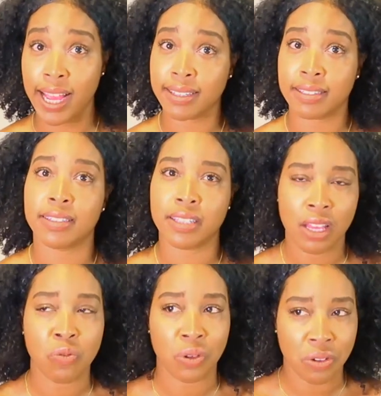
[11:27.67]
I had to
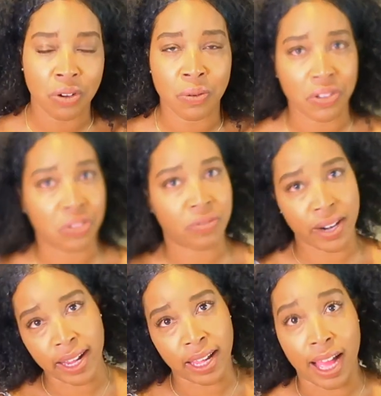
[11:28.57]
say, well, you know what, you're
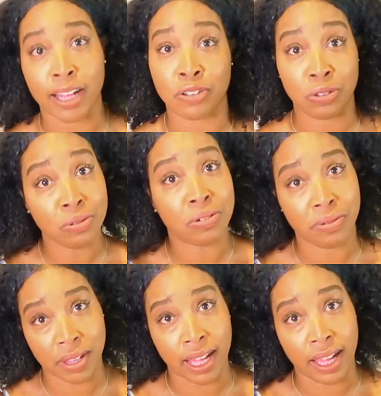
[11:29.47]
right. I do do
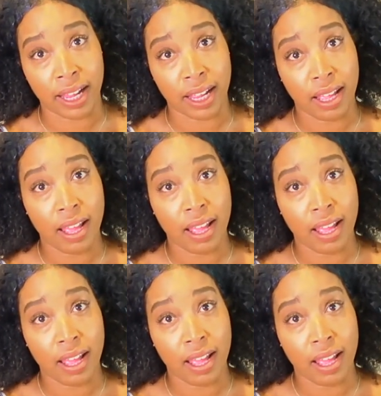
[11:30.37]
that.